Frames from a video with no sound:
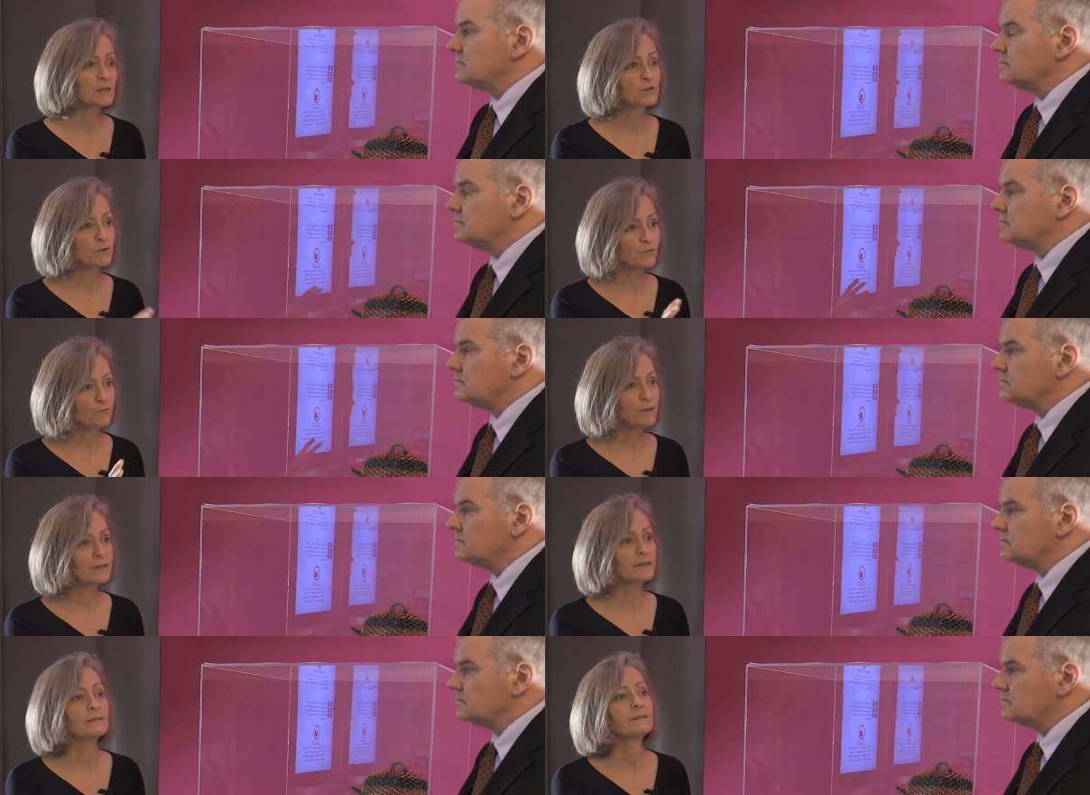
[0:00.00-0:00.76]
Speaker 1: So if
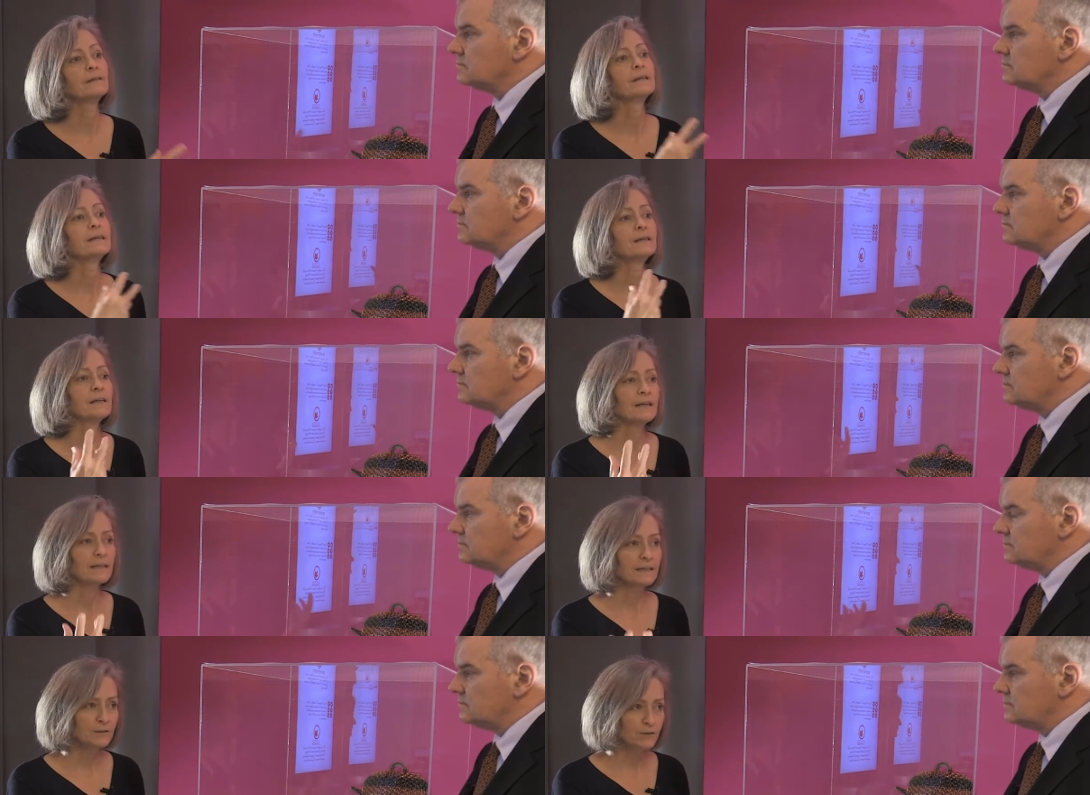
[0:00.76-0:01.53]
we can
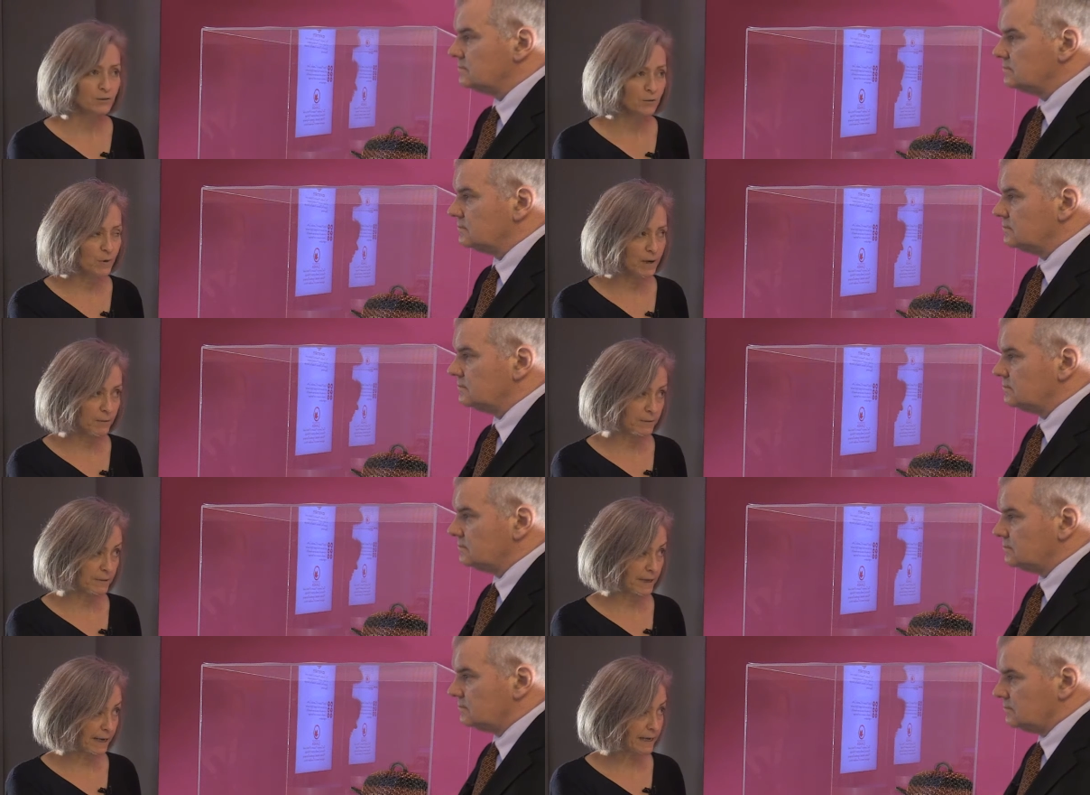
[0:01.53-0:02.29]
do away
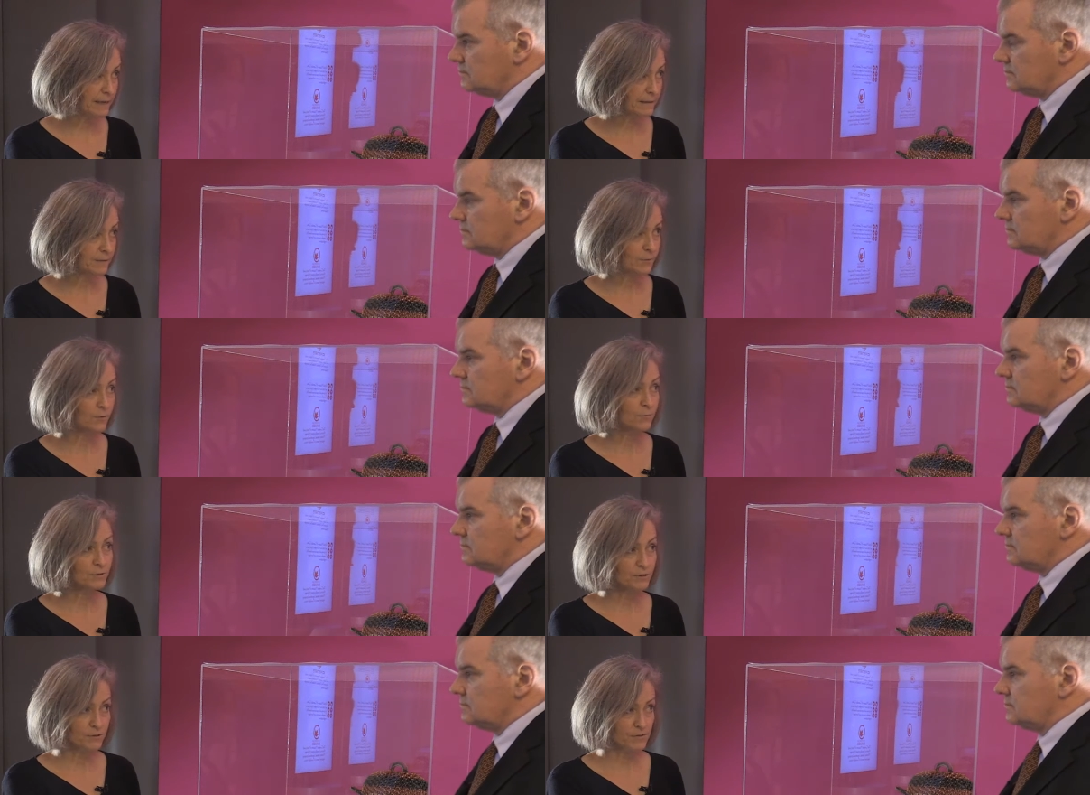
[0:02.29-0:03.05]
with that or
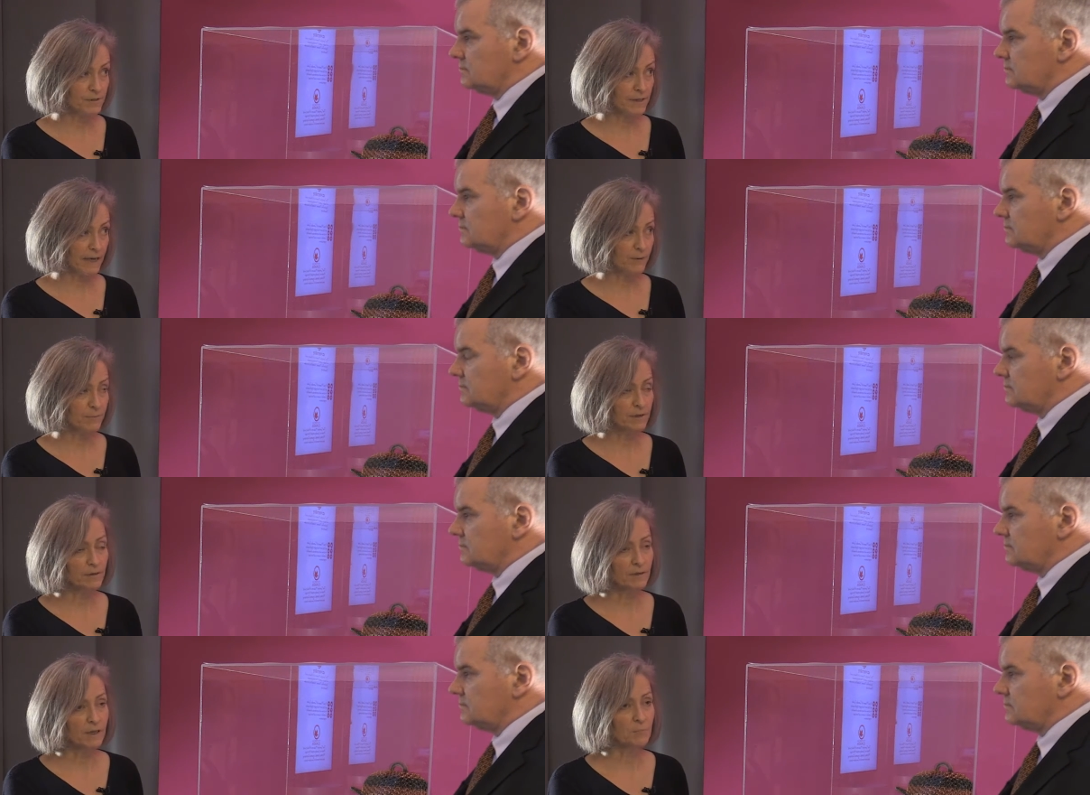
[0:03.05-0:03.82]
reduce that. We
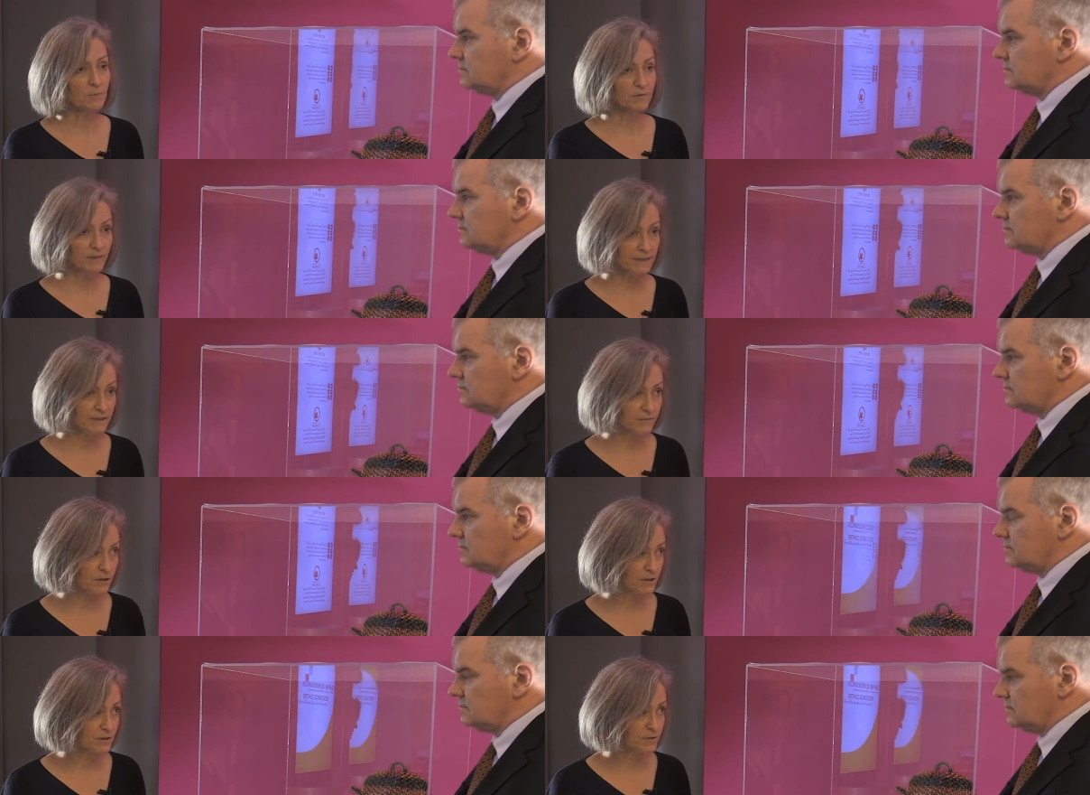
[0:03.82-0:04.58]
call that
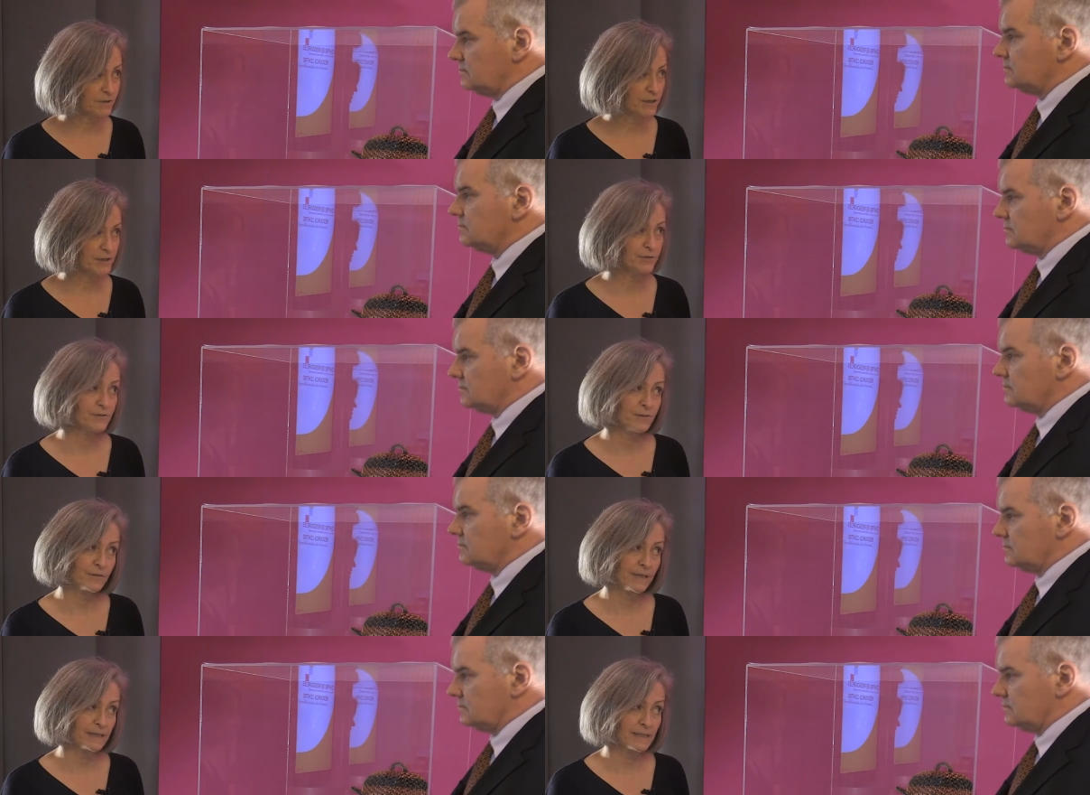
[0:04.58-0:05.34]
preventive conservation.
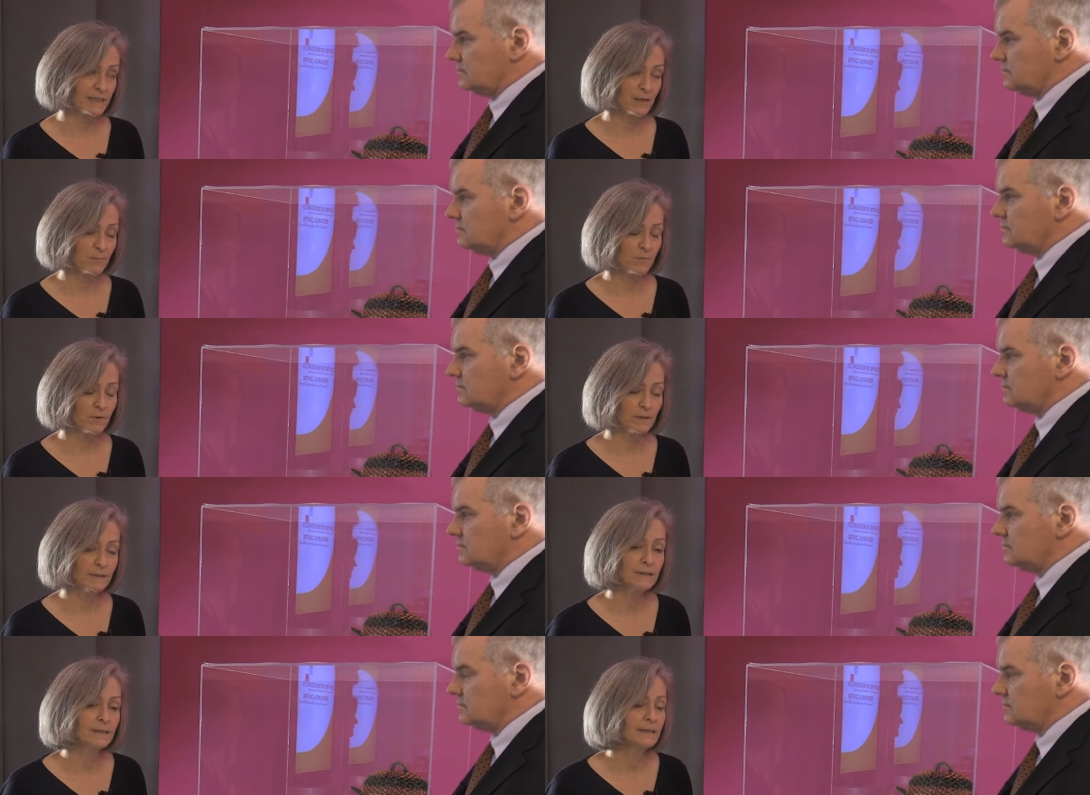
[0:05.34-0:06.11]
So that's step
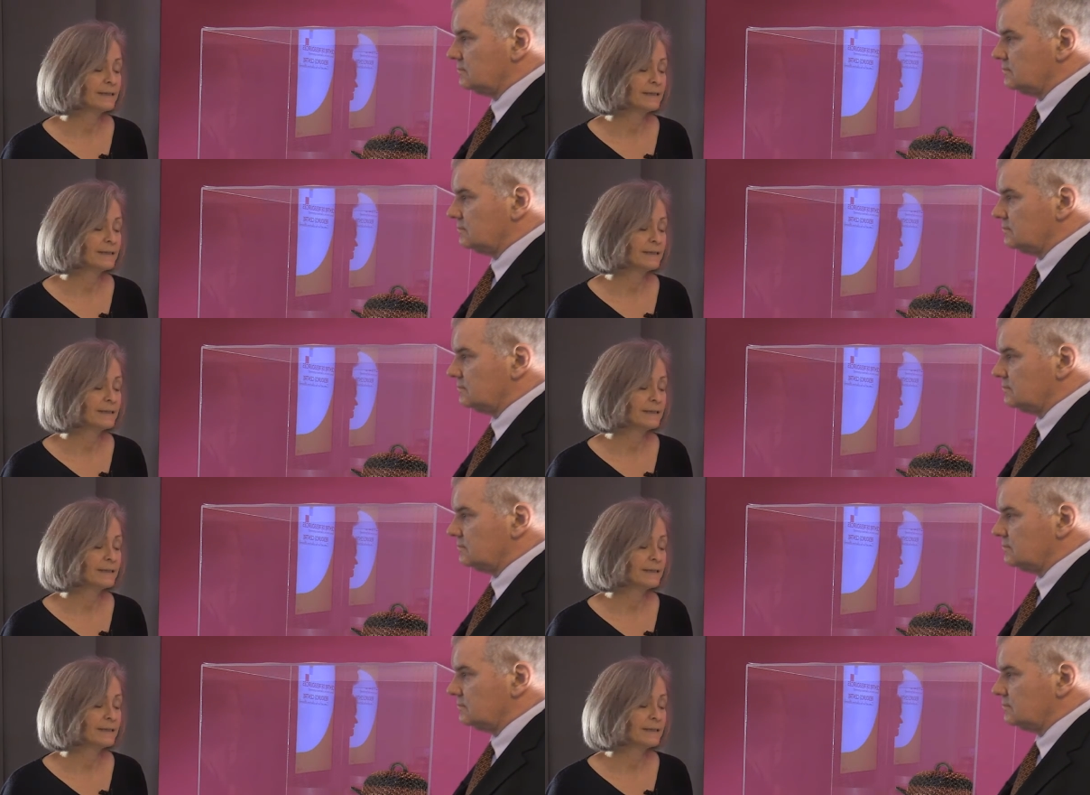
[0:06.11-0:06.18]
one.